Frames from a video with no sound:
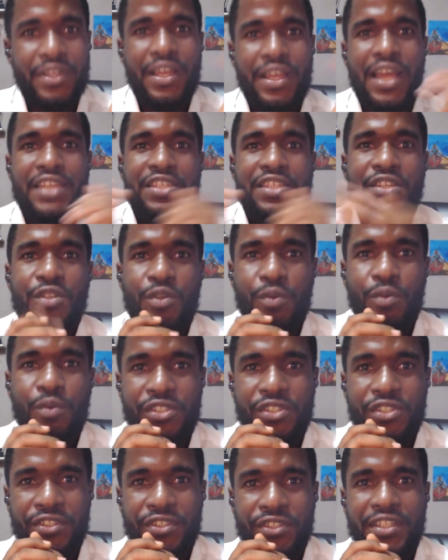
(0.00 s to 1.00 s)
ask your
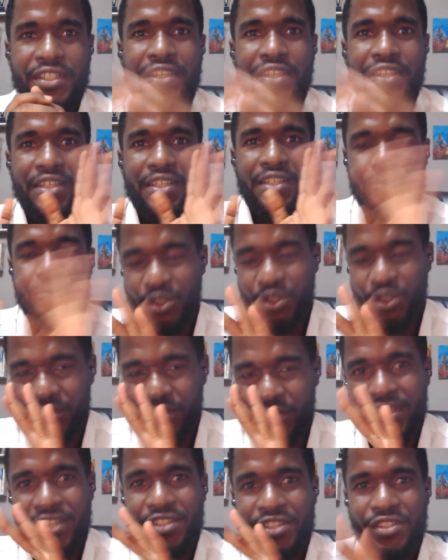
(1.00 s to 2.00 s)
question, and it will be
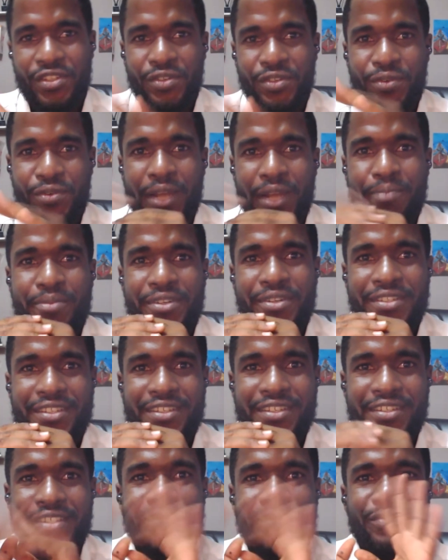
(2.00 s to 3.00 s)
sent to the right person